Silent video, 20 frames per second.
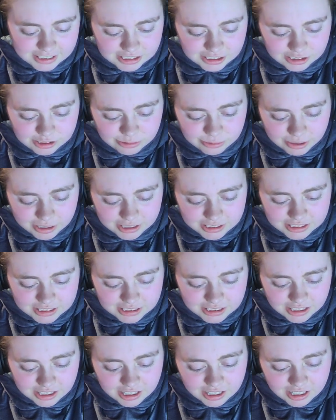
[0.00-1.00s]
arced
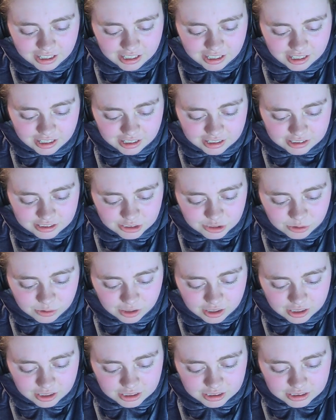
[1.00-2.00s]
towards
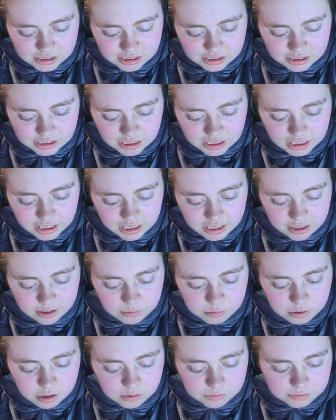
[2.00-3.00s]
toward
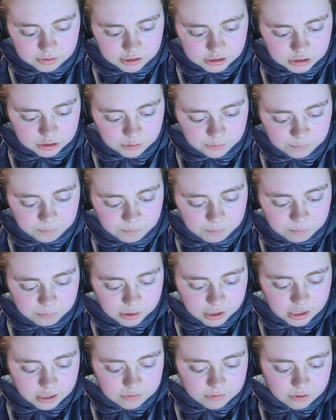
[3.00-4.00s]
the wall thresher,
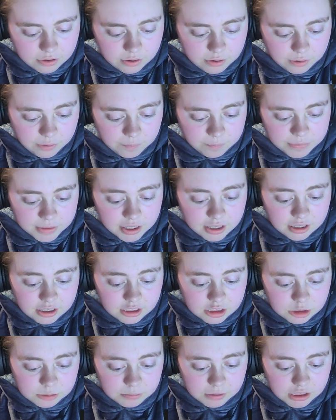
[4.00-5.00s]
but either
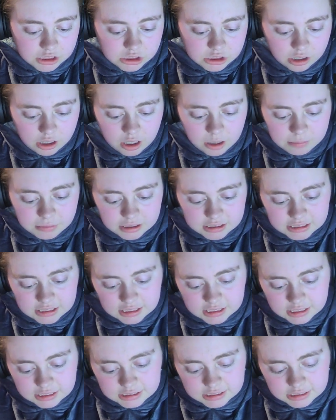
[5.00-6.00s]
smashed
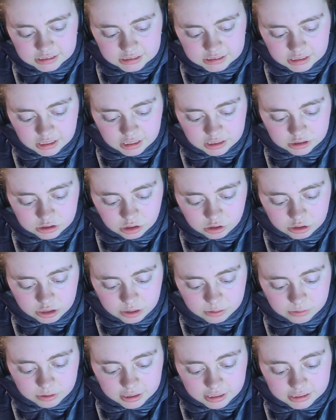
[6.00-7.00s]
harmlessly against its sides or
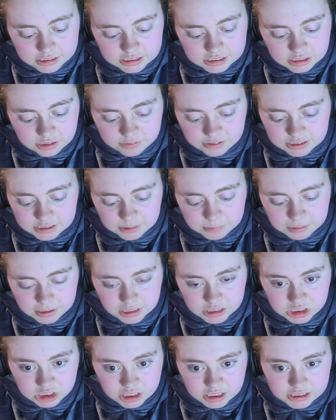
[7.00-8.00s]
they were incinerated
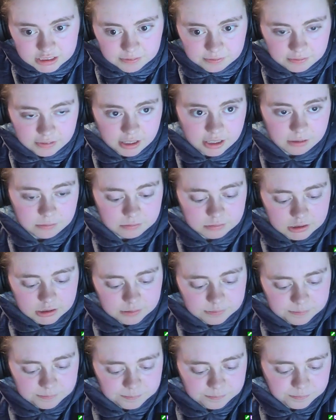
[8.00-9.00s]
by the jets of
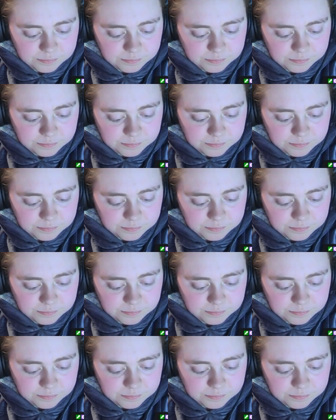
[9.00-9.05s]
flames.